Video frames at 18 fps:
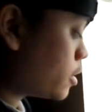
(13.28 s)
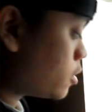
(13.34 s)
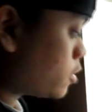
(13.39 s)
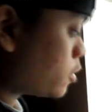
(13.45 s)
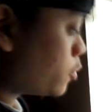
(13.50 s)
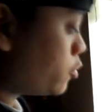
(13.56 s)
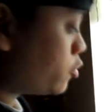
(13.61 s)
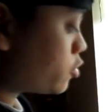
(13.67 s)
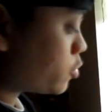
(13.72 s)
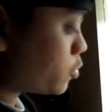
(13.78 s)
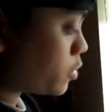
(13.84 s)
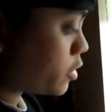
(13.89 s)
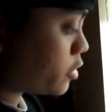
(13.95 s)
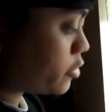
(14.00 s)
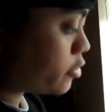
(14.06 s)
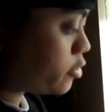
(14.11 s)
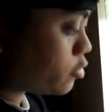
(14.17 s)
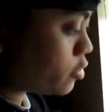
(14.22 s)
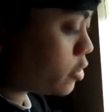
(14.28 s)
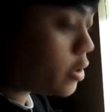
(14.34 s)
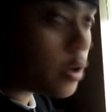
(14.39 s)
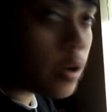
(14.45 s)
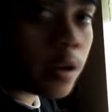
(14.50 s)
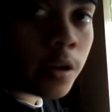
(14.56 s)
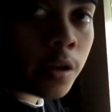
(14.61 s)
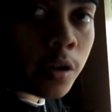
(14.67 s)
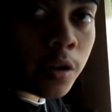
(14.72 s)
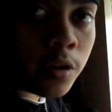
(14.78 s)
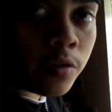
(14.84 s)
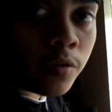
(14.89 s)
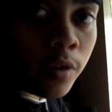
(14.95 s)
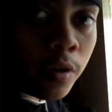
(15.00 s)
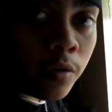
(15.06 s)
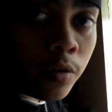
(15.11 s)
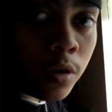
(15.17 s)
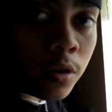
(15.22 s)
I'm using my Sony
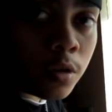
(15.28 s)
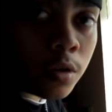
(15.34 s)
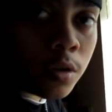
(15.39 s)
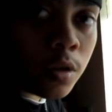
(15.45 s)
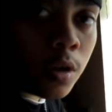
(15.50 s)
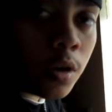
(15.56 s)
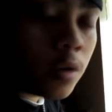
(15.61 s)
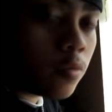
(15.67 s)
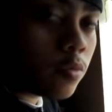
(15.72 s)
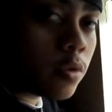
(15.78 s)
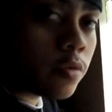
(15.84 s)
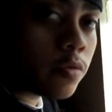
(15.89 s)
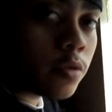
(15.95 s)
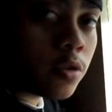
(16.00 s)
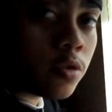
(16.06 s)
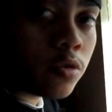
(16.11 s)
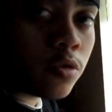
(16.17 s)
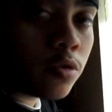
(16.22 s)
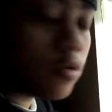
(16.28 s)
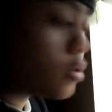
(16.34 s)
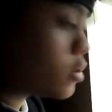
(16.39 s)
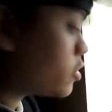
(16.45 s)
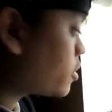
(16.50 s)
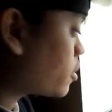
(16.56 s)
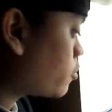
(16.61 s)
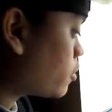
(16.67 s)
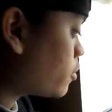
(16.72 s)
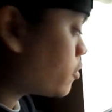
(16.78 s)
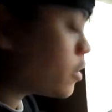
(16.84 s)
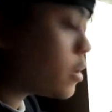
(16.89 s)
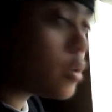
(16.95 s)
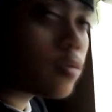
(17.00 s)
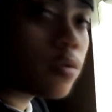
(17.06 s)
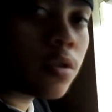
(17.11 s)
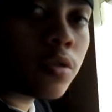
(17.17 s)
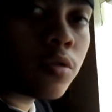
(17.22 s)
NEX5R with the
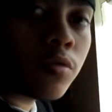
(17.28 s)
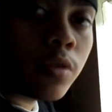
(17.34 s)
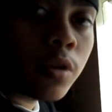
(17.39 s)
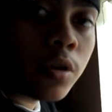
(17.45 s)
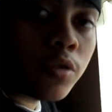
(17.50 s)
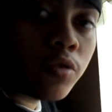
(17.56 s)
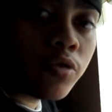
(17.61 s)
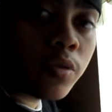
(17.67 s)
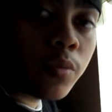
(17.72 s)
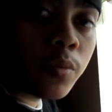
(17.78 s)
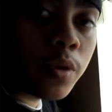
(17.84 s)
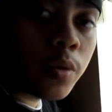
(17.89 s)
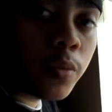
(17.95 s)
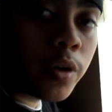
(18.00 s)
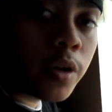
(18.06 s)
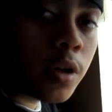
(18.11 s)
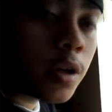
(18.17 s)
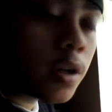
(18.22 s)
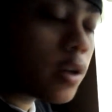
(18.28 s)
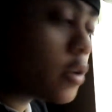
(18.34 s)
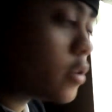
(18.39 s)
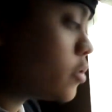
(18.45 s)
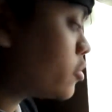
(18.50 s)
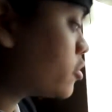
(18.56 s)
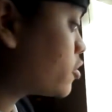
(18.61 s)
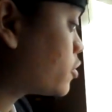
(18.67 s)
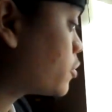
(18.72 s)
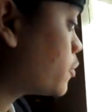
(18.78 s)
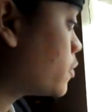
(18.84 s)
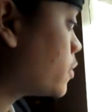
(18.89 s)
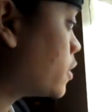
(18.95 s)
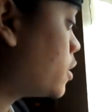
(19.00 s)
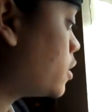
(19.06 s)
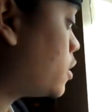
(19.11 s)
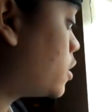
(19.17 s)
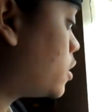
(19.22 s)
75 to 300 millimeter lens,
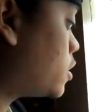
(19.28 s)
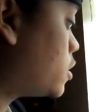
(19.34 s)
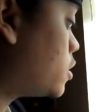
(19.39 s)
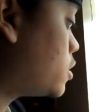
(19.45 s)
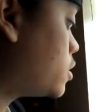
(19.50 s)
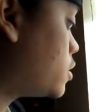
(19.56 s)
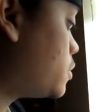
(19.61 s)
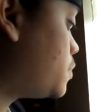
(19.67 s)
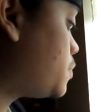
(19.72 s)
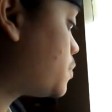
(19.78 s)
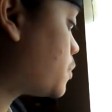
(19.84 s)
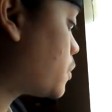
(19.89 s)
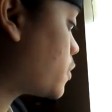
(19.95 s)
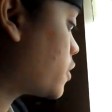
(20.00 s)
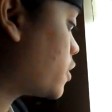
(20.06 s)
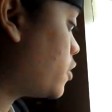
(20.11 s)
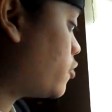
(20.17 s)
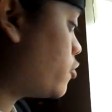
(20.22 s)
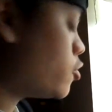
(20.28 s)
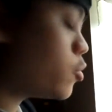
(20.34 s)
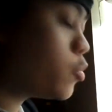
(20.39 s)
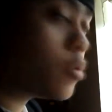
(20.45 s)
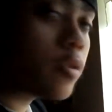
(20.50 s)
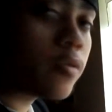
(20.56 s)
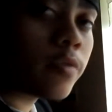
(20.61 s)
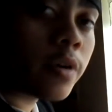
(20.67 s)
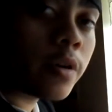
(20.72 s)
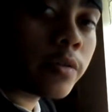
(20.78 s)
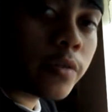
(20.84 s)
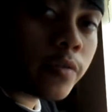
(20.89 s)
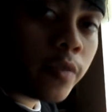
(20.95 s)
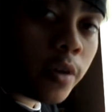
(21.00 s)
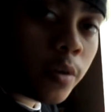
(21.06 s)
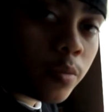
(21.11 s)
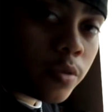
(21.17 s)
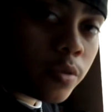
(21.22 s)
4.5 to